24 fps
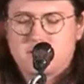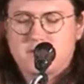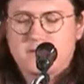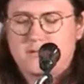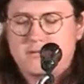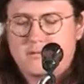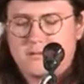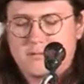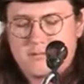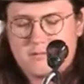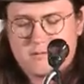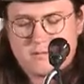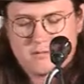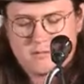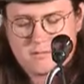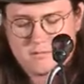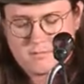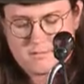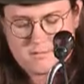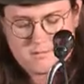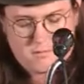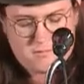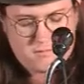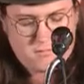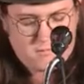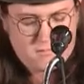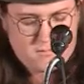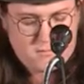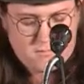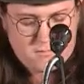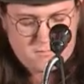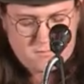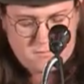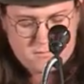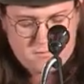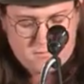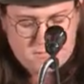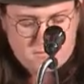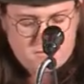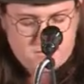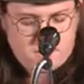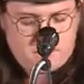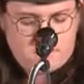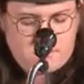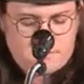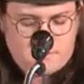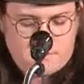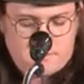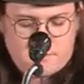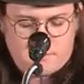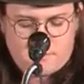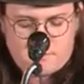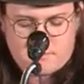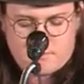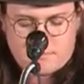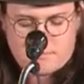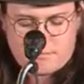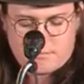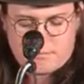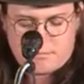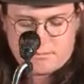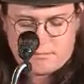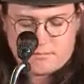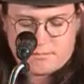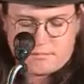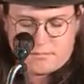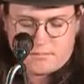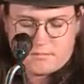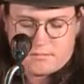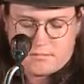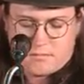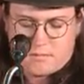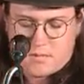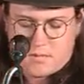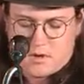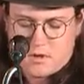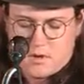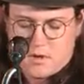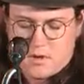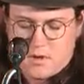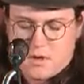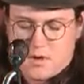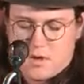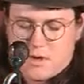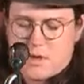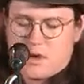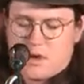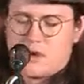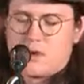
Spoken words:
[no speech]